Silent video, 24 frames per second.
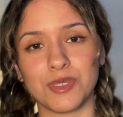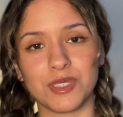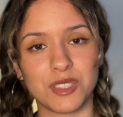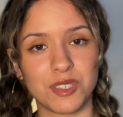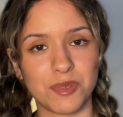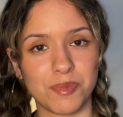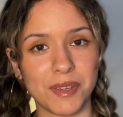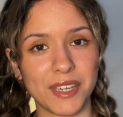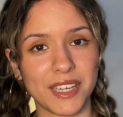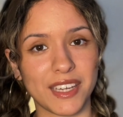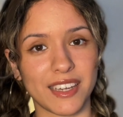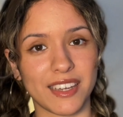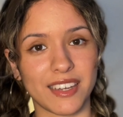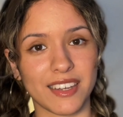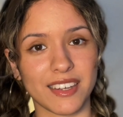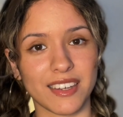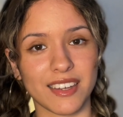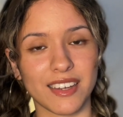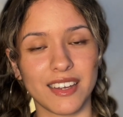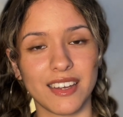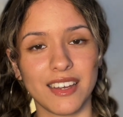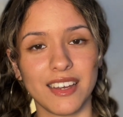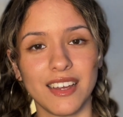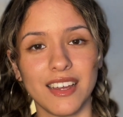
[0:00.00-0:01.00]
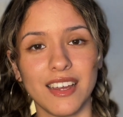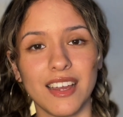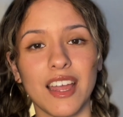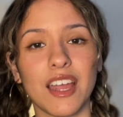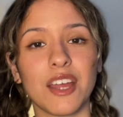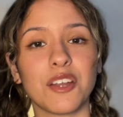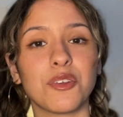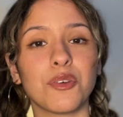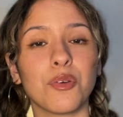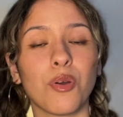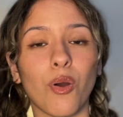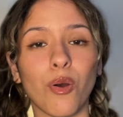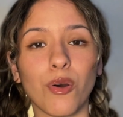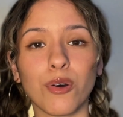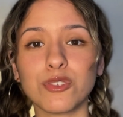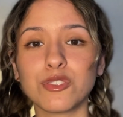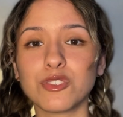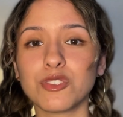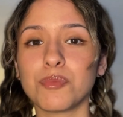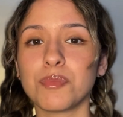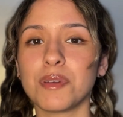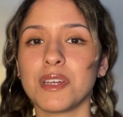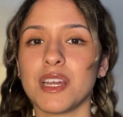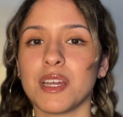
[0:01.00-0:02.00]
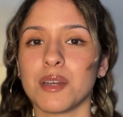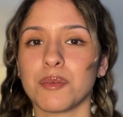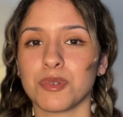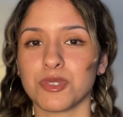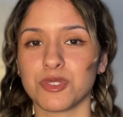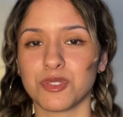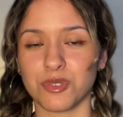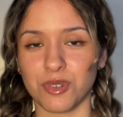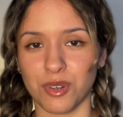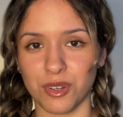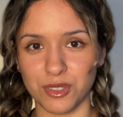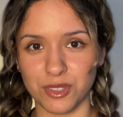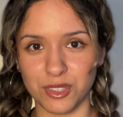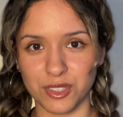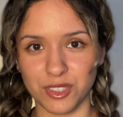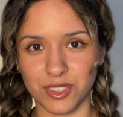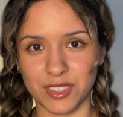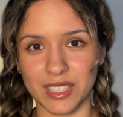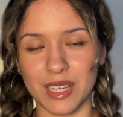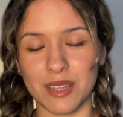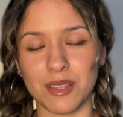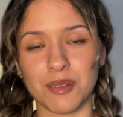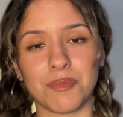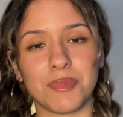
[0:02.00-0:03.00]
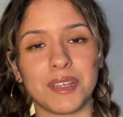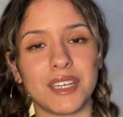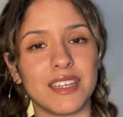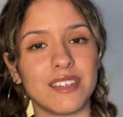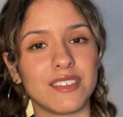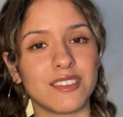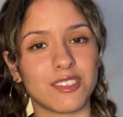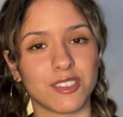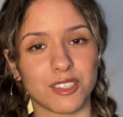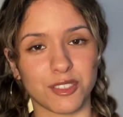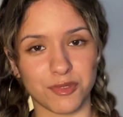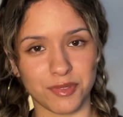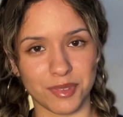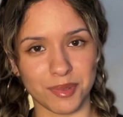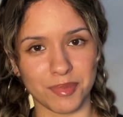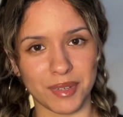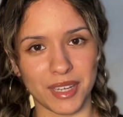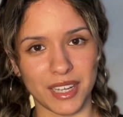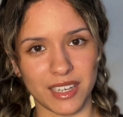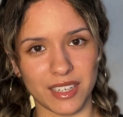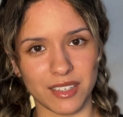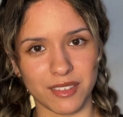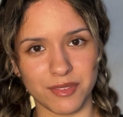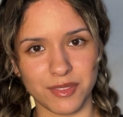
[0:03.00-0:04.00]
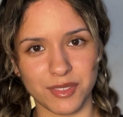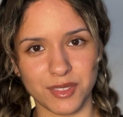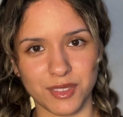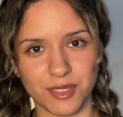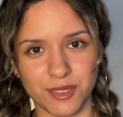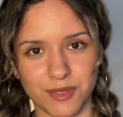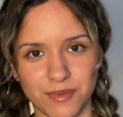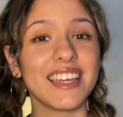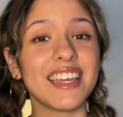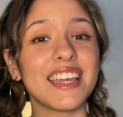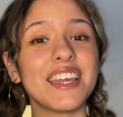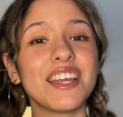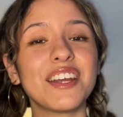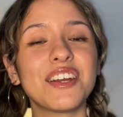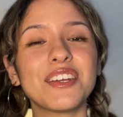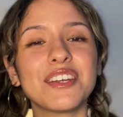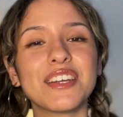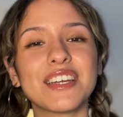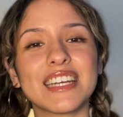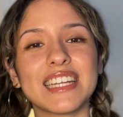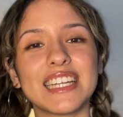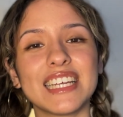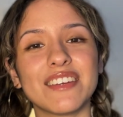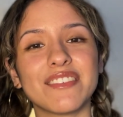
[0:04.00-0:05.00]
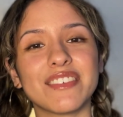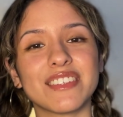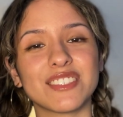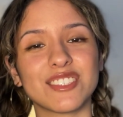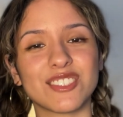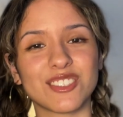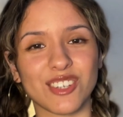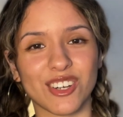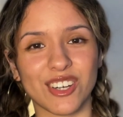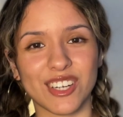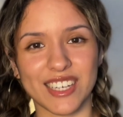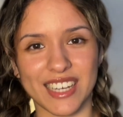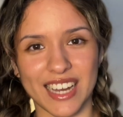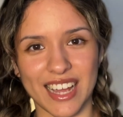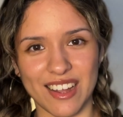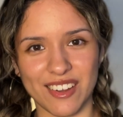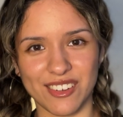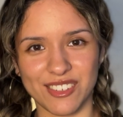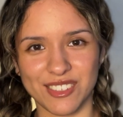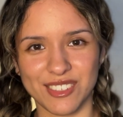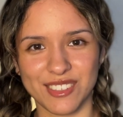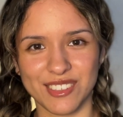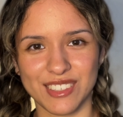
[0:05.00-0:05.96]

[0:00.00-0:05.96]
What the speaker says: speaking. And you'll also be able to understand them easier from natives. Here you can even start now.